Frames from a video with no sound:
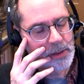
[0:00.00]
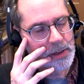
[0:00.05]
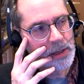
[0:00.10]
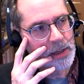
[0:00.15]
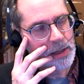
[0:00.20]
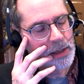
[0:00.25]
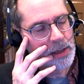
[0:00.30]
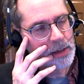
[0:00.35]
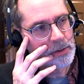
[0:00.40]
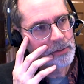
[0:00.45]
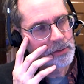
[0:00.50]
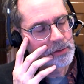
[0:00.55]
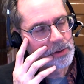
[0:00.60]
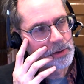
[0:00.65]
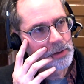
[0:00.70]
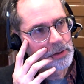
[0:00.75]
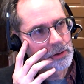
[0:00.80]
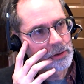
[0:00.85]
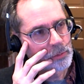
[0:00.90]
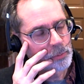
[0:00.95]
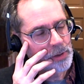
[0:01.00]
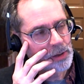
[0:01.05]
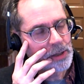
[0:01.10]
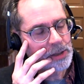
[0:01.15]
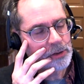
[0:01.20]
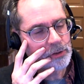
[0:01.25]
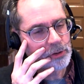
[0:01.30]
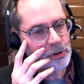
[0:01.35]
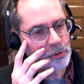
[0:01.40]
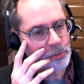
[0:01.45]
And we
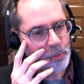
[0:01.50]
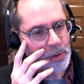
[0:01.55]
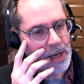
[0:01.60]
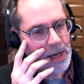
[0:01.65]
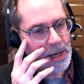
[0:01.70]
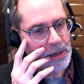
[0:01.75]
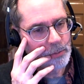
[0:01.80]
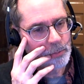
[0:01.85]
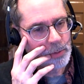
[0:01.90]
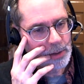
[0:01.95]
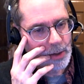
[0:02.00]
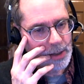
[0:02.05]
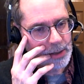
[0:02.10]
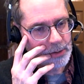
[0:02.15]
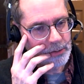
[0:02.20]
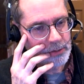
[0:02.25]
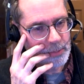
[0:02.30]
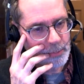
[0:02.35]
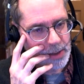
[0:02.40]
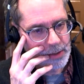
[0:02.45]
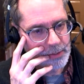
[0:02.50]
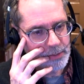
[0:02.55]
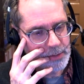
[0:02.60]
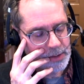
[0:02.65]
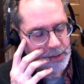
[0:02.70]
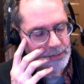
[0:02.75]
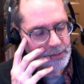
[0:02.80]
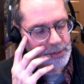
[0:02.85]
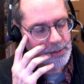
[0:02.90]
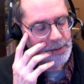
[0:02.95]
like to create, we like to make
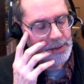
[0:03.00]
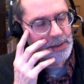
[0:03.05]
things.